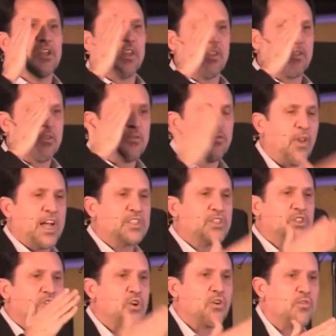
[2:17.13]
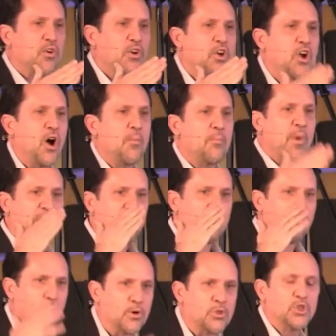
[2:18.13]
that the flesh is overcome by
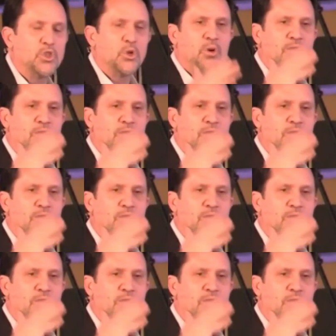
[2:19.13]
virtue